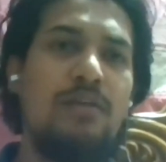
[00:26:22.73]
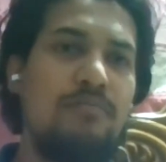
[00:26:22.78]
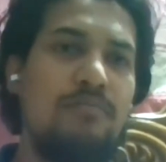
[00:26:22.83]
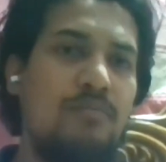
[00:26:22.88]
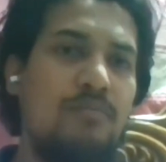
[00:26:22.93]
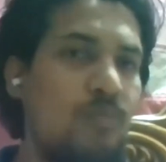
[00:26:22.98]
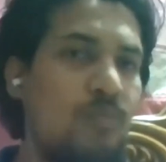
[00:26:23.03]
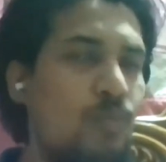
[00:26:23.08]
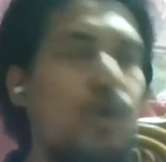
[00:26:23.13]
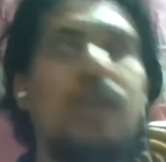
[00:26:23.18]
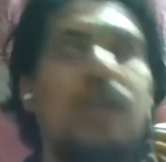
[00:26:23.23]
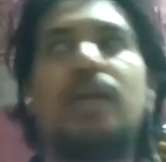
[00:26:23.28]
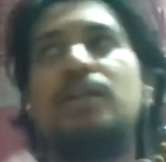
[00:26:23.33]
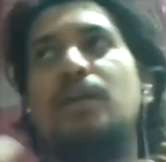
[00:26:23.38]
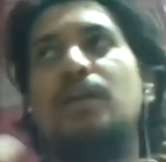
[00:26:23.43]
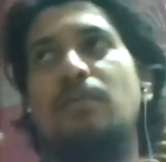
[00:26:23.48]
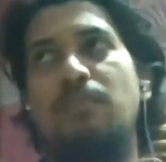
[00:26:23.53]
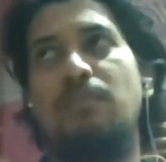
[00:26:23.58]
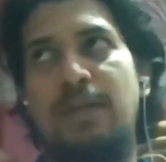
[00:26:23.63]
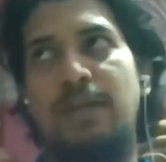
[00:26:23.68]
What are the
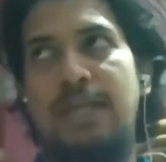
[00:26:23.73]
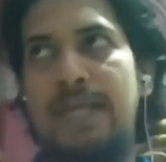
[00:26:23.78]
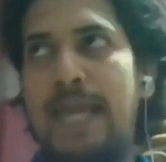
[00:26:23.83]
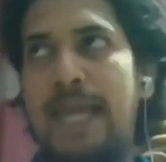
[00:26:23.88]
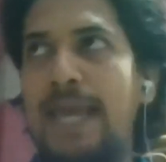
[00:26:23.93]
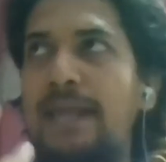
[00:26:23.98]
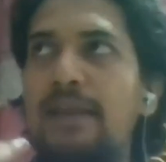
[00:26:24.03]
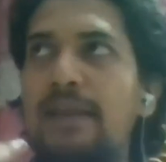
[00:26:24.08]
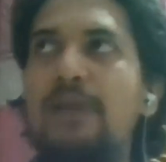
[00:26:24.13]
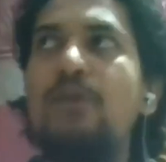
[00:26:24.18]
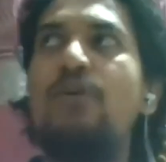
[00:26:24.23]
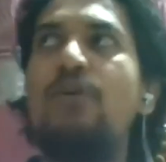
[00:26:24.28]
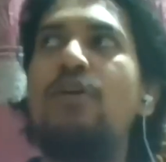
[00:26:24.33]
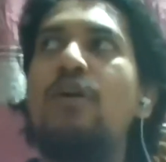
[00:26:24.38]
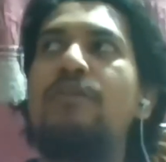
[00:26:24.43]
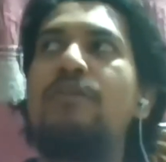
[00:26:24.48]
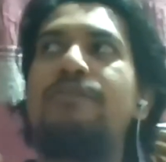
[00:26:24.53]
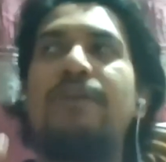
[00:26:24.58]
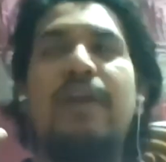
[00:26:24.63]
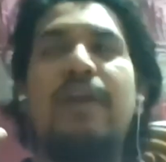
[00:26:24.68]
likelihood
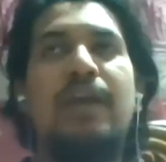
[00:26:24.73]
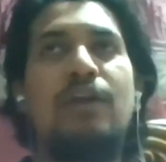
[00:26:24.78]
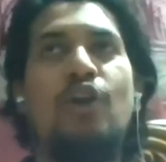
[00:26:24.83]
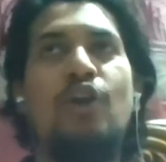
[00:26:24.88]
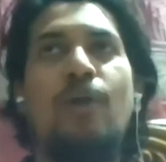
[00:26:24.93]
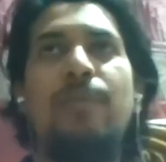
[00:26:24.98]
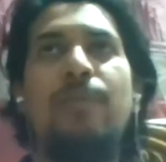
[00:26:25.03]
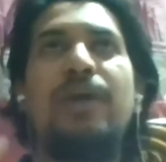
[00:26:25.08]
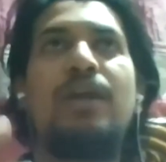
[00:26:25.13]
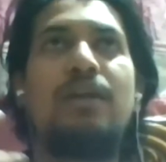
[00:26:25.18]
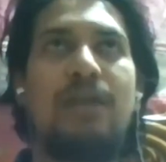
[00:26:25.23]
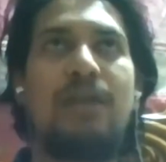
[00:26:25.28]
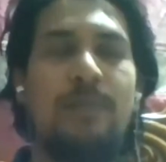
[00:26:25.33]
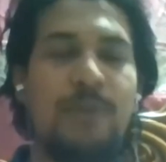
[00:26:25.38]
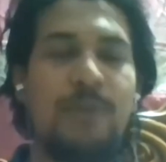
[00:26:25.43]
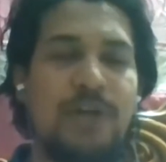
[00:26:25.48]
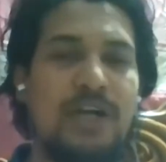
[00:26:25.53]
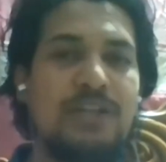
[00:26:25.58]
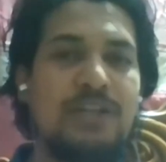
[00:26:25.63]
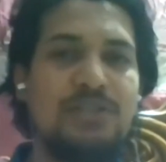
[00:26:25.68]
of economic
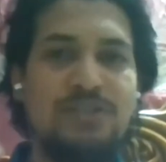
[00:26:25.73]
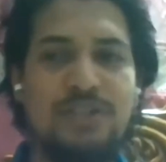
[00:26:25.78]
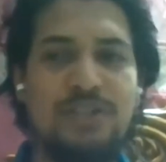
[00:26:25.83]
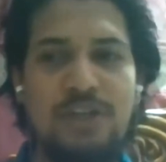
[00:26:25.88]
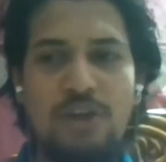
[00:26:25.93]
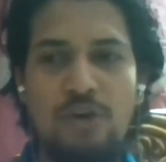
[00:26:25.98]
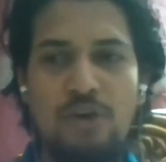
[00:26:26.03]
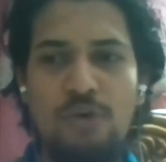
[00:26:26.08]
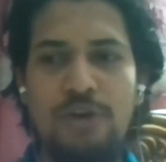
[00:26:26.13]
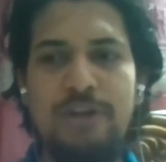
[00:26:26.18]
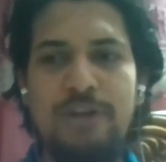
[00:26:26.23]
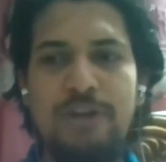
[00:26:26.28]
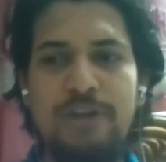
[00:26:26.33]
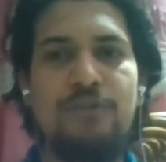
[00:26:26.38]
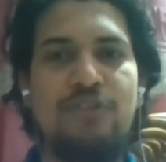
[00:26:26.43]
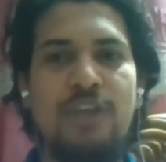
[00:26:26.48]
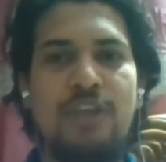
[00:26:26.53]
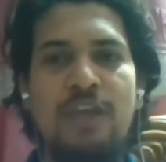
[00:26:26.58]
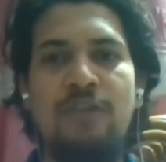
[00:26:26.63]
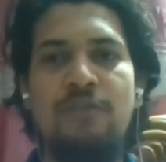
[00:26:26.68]
repercussions that you're going to
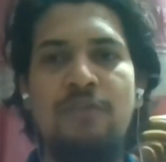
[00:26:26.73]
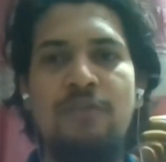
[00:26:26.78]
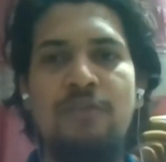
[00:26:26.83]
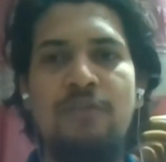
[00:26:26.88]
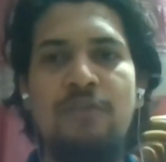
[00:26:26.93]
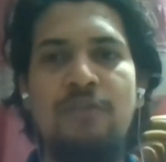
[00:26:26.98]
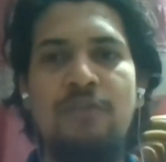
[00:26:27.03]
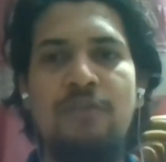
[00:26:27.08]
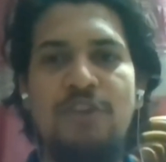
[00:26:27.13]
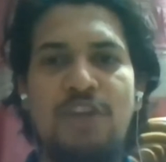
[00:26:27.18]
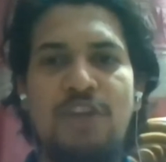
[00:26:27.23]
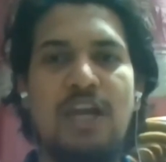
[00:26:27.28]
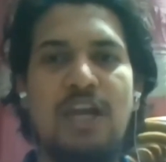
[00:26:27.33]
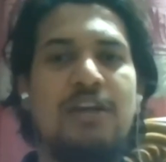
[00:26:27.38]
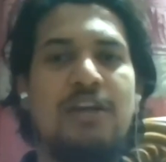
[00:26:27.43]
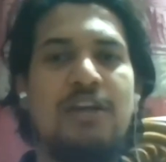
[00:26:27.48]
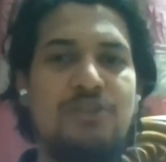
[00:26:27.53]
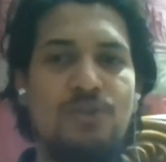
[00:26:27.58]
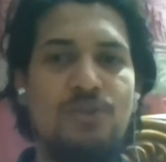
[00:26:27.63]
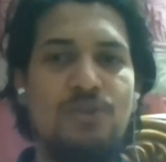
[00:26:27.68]
see with
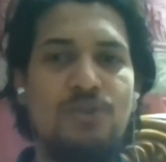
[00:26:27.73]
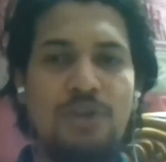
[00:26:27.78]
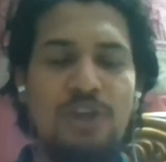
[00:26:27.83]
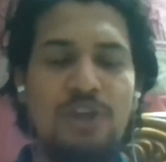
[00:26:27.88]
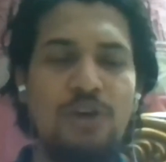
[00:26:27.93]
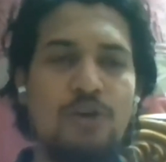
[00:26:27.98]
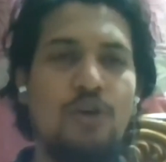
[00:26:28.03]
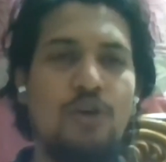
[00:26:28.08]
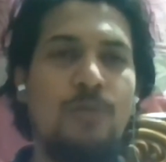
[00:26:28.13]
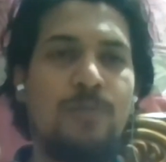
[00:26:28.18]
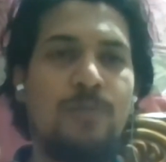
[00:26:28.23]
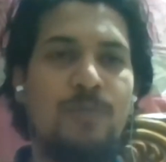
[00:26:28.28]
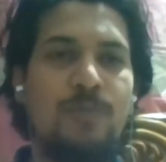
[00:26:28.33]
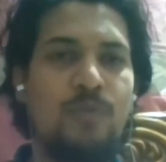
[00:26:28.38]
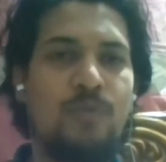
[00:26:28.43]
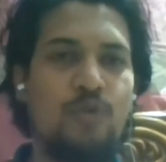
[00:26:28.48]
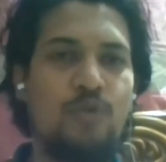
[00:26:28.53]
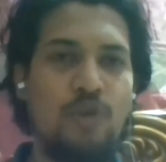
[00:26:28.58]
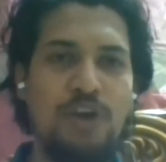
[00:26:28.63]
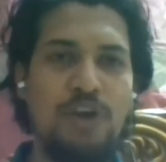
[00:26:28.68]
regards to Europe
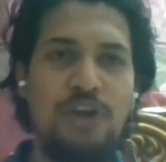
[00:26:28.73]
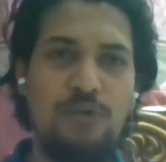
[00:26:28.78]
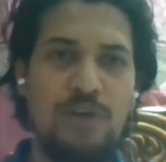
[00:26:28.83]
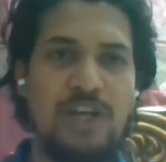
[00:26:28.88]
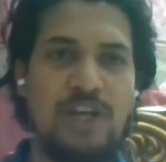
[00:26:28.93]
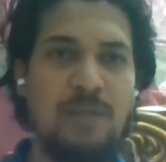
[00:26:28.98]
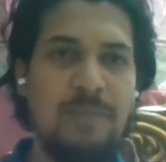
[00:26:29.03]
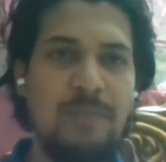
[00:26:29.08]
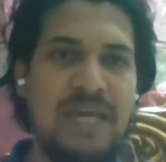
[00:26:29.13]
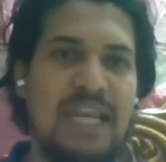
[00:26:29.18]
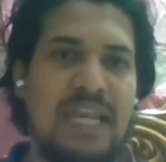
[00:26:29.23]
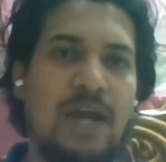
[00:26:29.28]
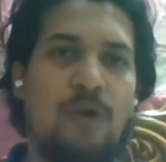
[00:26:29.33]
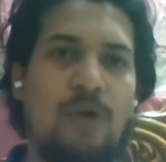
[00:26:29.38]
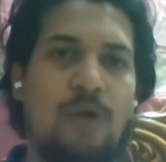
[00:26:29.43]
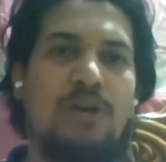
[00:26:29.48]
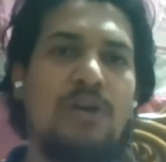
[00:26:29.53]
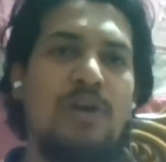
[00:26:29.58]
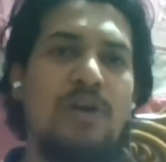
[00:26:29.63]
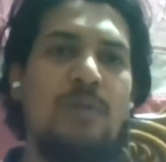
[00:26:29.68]
2020
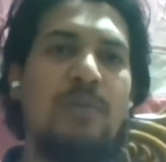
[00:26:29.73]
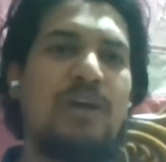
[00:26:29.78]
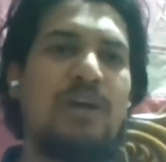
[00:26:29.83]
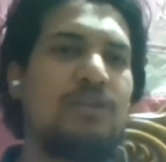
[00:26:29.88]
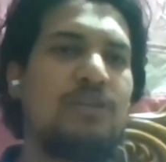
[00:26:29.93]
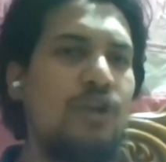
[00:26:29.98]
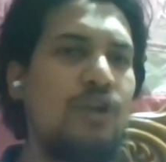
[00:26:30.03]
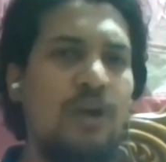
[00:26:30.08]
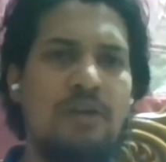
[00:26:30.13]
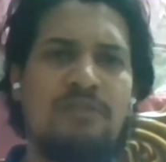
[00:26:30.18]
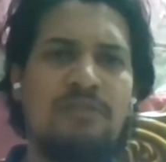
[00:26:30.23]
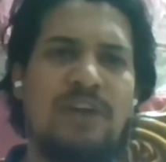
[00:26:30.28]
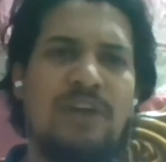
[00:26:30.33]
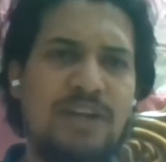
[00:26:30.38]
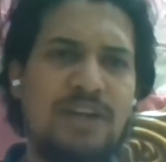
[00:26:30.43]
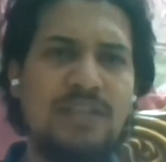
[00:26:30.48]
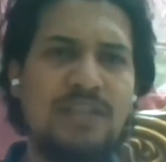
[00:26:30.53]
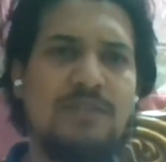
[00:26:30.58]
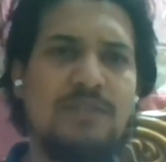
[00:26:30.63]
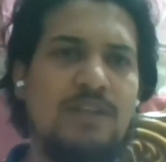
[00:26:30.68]
bailout? Because a lot of
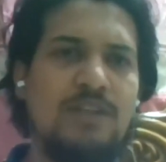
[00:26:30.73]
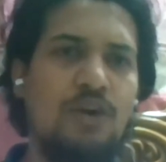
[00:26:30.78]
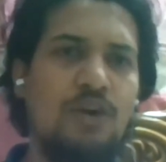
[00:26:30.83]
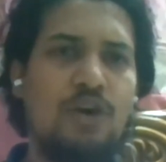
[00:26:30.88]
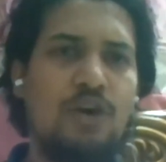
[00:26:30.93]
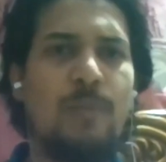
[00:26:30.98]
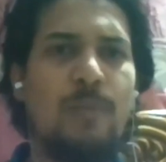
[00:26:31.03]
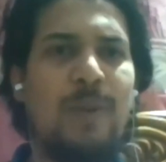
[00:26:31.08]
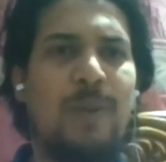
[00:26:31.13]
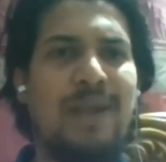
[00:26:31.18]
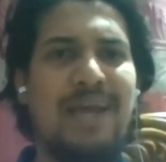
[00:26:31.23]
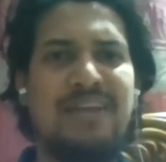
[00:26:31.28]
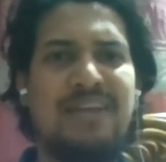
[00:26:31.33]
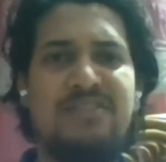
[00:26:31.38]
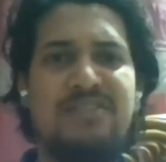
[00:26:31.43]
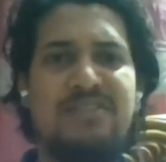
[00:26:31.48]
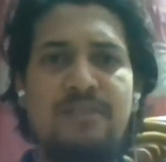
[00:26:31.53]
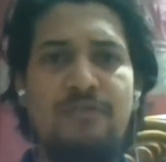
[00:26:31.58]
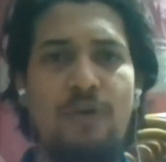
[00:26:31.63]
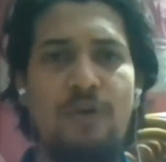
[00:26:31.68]
countries within Europe are
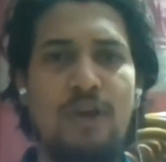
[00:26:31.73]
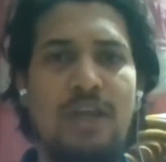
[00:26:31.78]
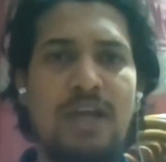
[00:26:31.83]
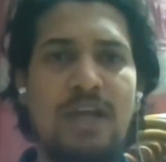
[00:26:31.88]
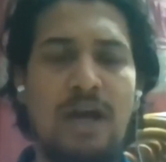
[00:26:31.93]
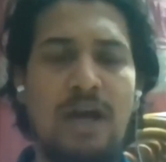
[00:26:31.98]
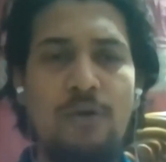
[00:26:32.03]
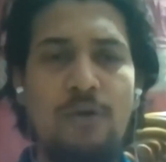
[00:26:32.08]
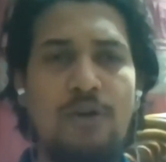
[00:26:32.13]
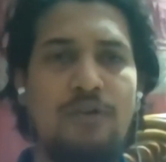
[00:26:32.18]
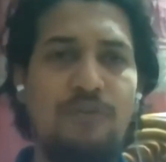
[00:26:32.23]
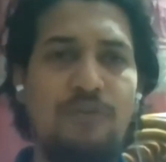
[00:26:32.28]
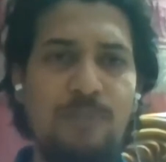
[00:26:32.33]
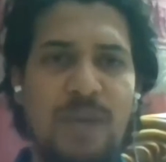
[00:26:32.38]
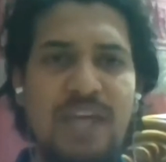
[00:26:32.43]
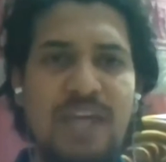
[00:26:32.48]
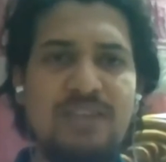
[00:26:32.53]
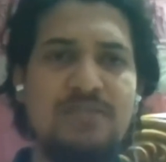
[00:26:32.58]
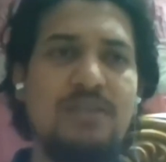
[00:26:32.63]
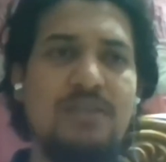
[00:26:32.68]
actually falling out of
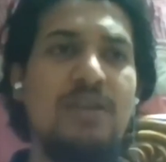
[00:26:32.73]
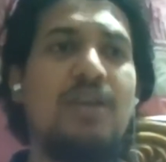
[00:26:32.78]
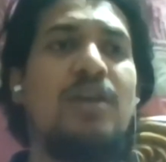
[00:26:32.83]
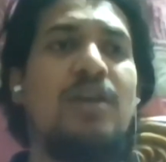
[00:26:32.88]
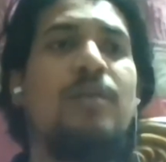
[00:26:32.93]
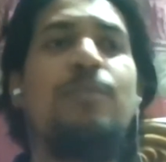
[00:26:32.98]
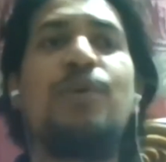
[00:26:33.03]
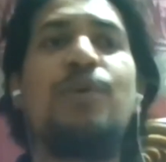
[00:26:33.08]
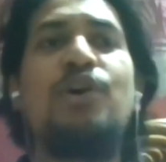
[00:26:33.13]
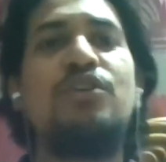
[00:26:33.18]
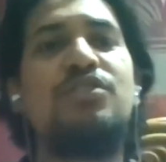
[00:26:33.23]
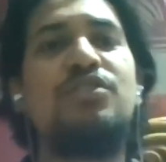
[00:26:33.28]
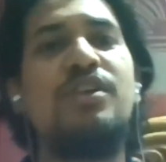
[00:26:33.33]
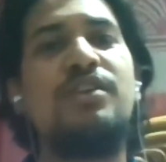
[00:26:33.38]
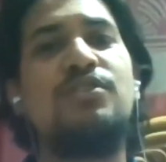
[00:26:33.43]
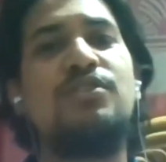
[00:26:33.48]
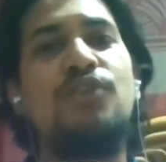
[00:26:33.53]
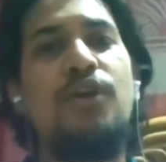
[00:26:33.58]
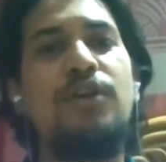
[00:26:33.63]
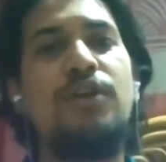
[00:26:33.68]
place because there's
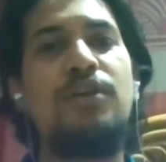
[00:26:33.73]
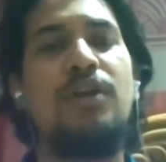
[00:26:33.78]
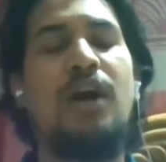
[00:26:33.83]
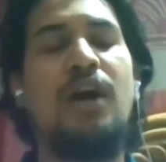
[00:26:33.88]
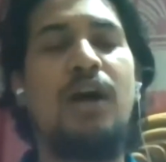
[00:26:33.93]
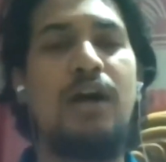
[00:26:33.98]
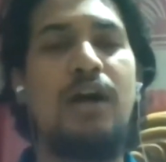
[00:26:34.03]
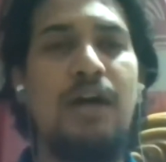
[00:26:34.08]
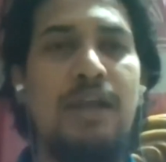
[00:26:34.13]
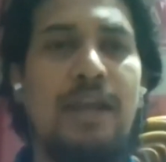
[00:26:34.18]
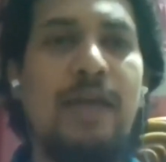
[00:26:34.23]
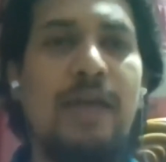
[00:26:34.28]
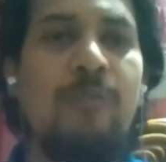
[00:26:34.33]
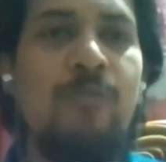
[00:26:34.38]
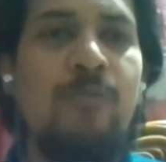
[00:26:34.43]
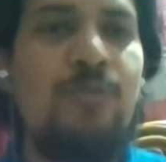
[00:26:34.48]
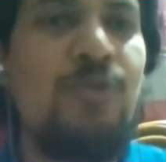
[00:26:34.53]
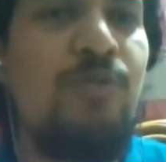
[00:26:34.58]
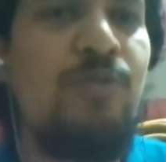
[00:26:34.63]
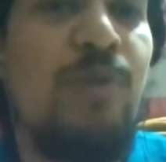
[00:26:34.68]
not like
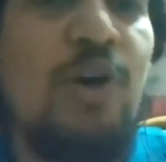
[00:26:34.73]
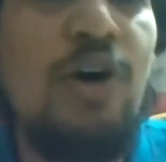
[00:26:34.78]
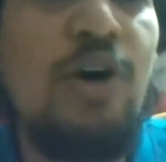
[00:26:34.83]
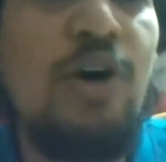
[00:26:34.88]
because